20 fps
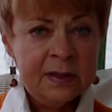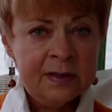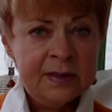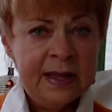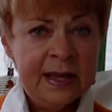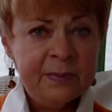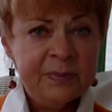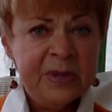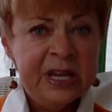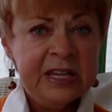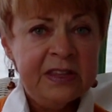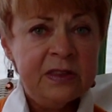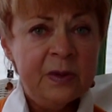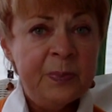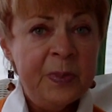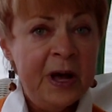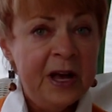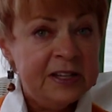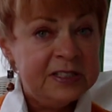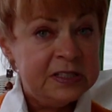That made
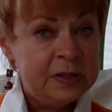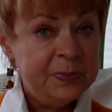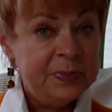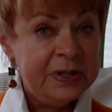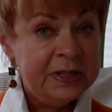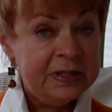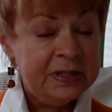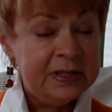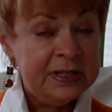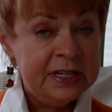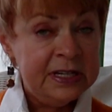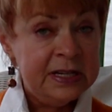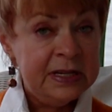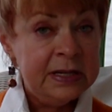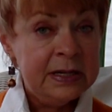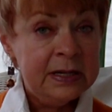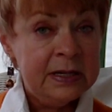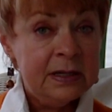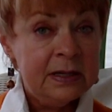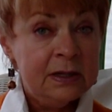the
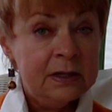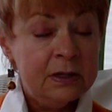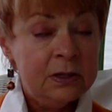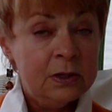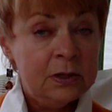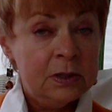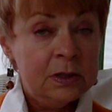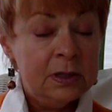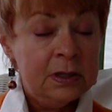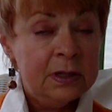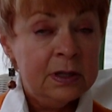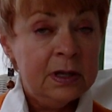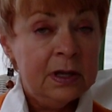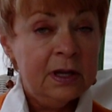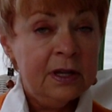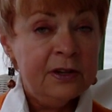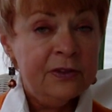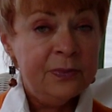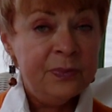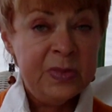possibility
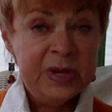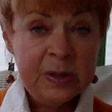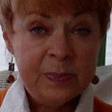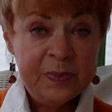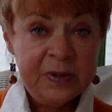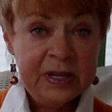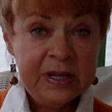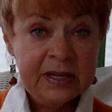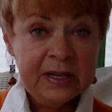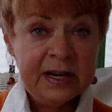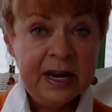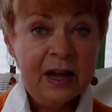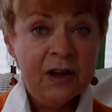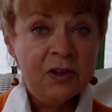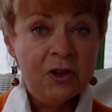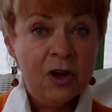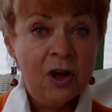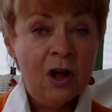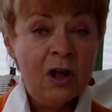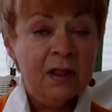of me being an
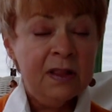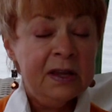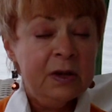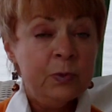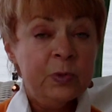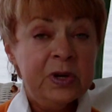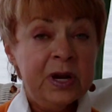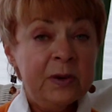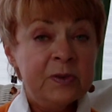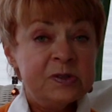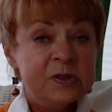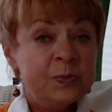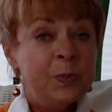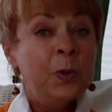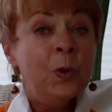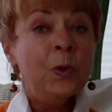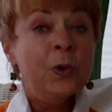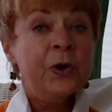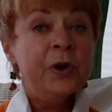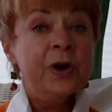alcoholic when I was
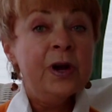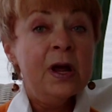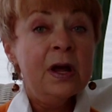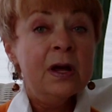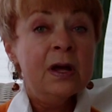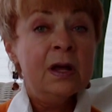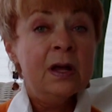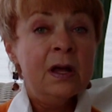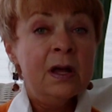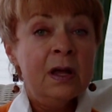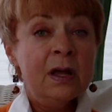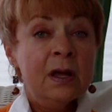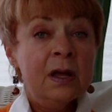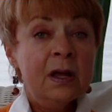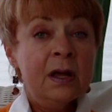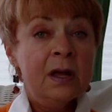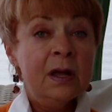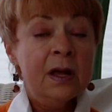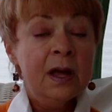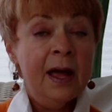born
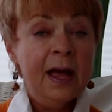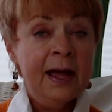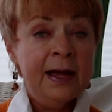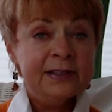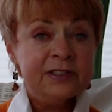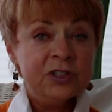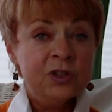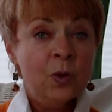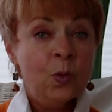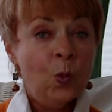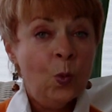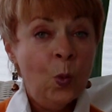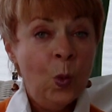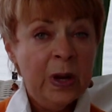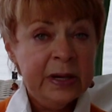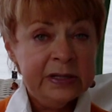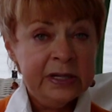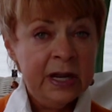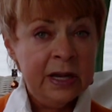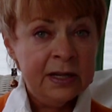at
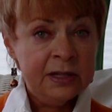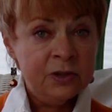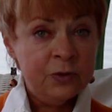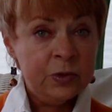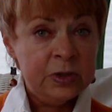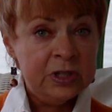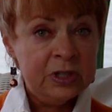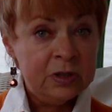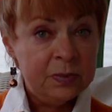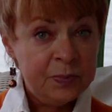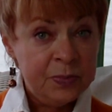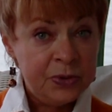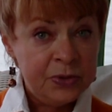100%.